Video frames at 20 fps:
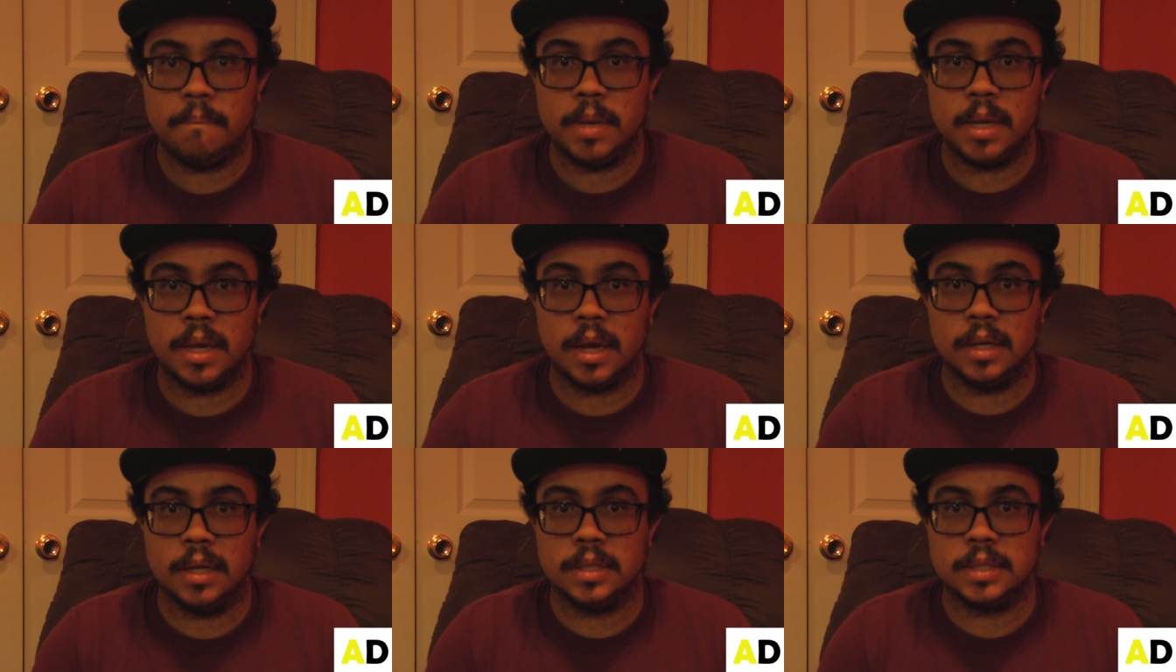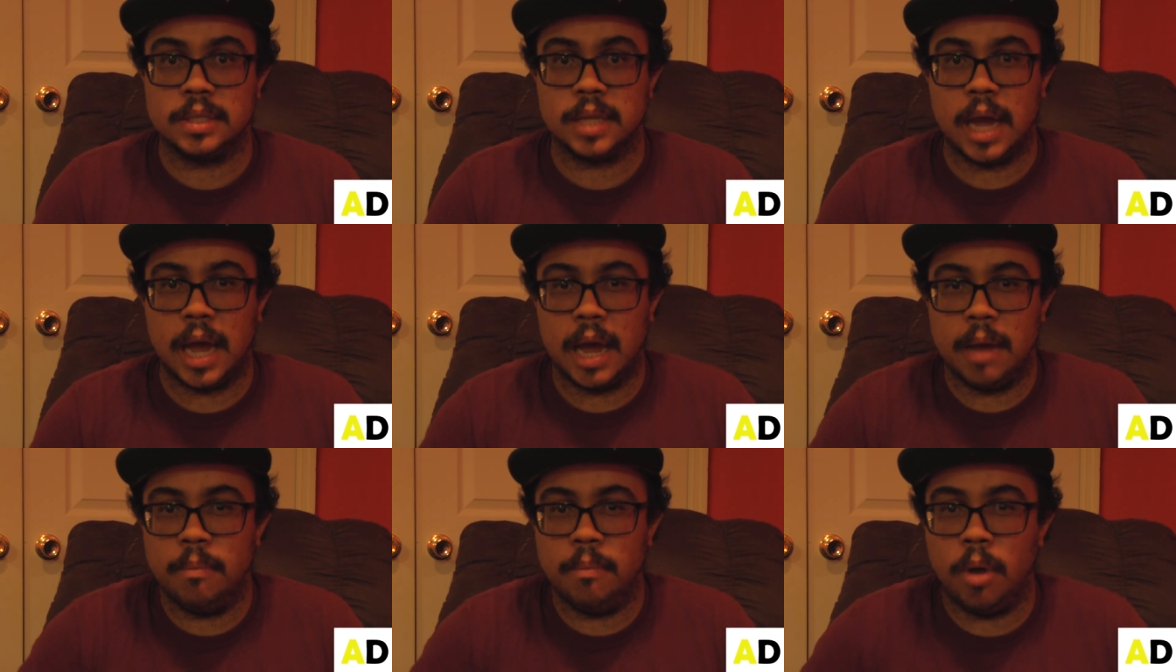
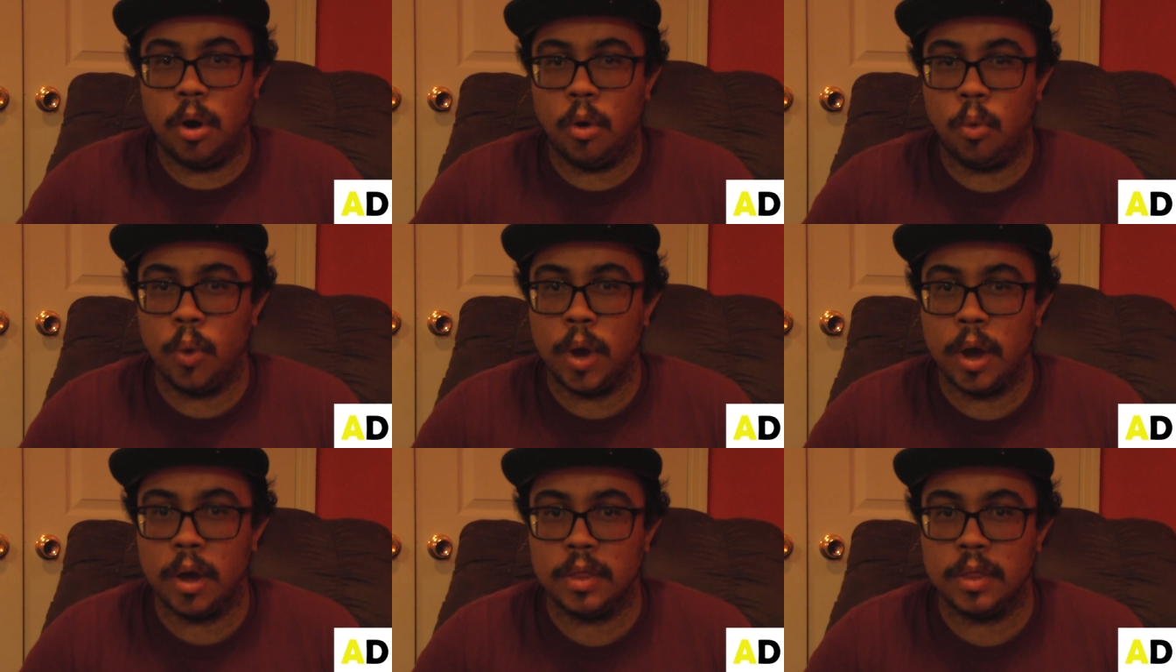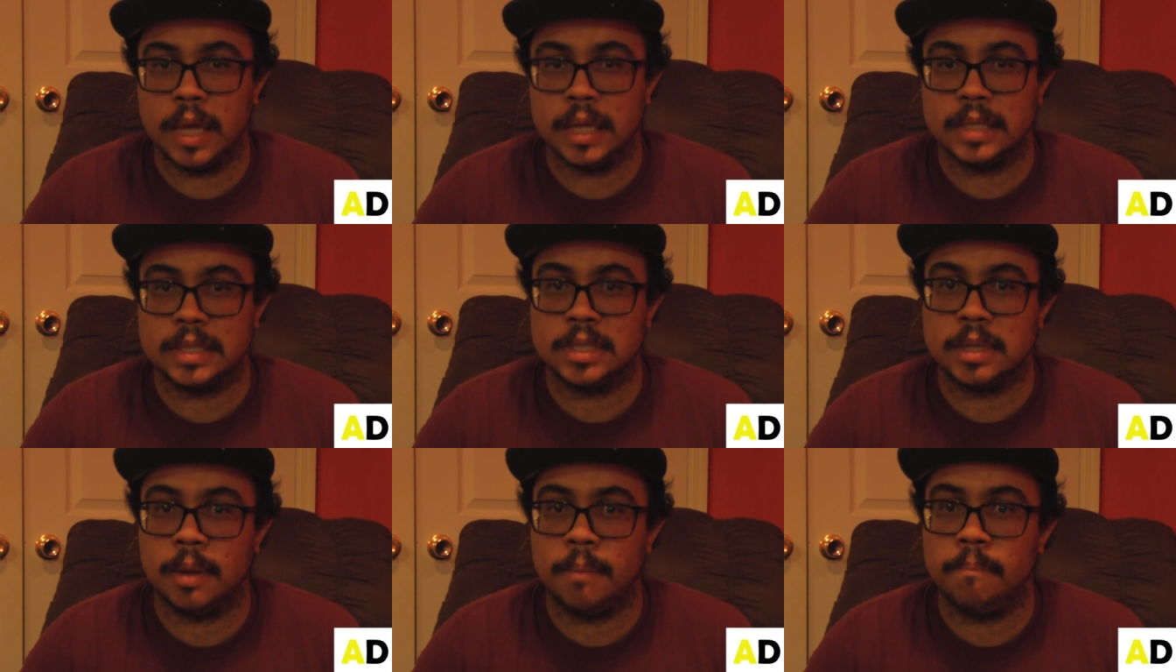because I'm aware
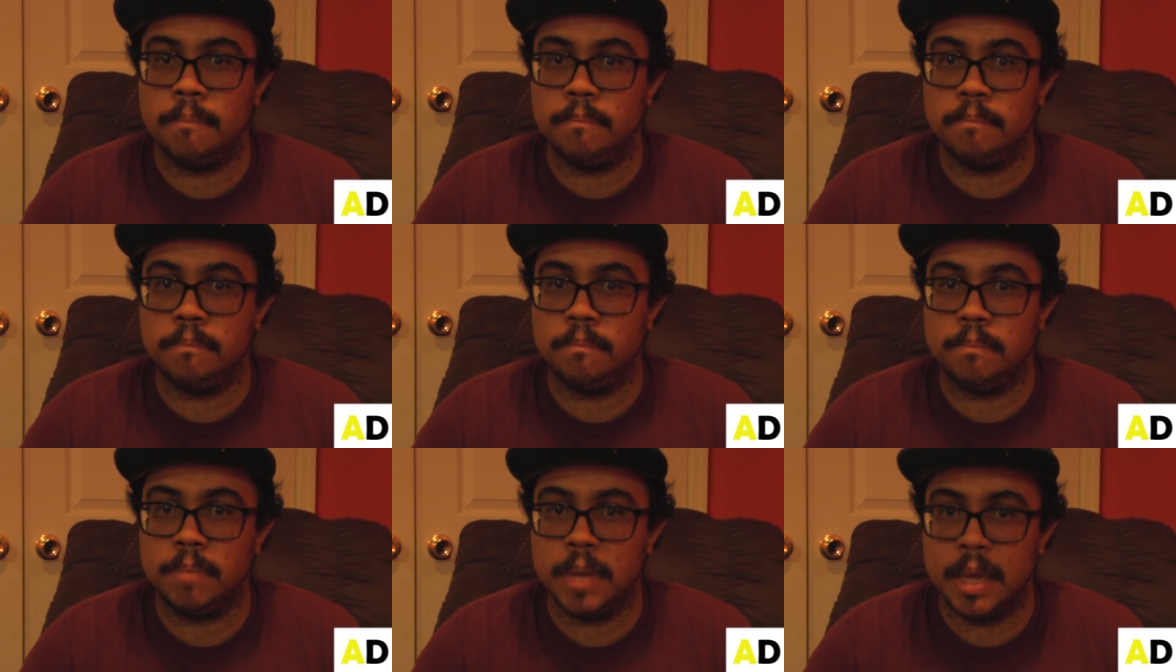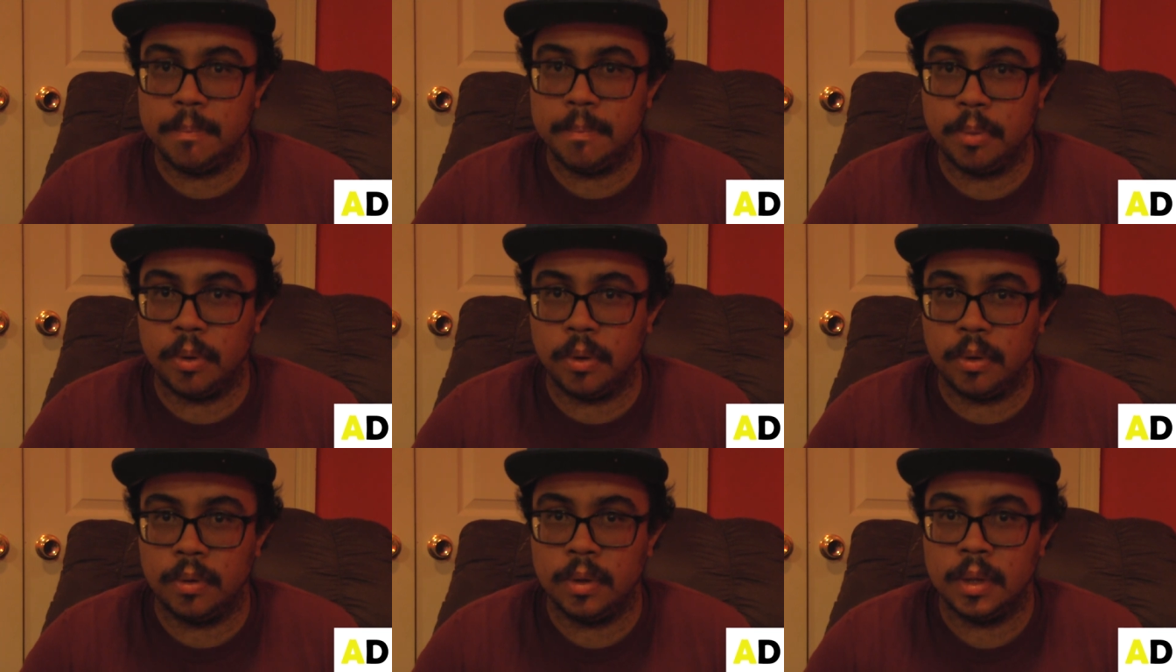that some
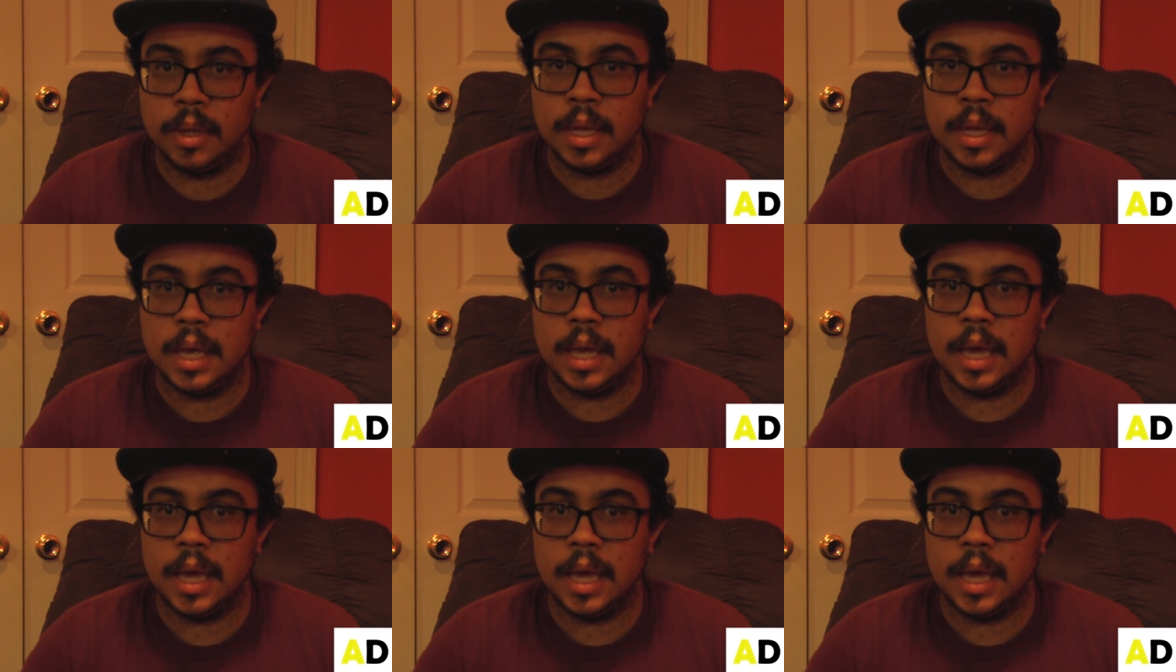people